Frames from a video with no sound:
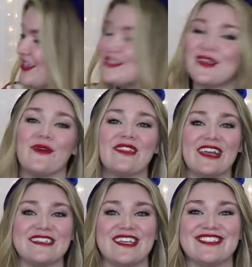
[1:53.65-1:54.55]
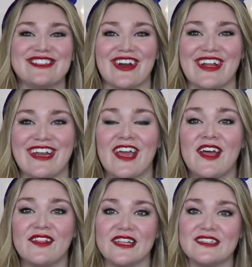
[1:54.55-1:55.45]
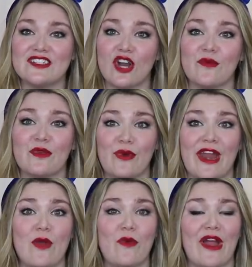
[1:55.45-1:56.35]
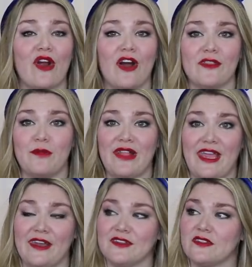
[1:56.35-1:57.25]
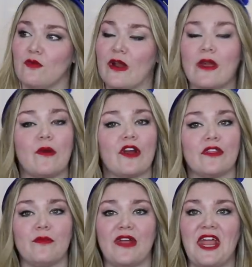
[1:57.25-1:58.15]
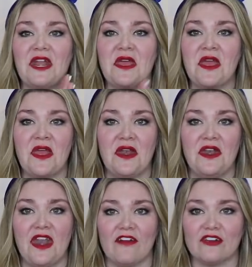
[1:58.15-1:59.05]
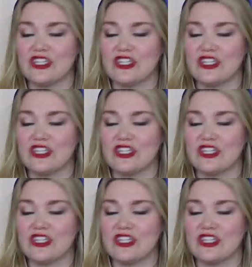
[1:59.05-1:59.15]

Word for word: so let's get started. Let's start with what I wear on the plane. So what I wear on the plane never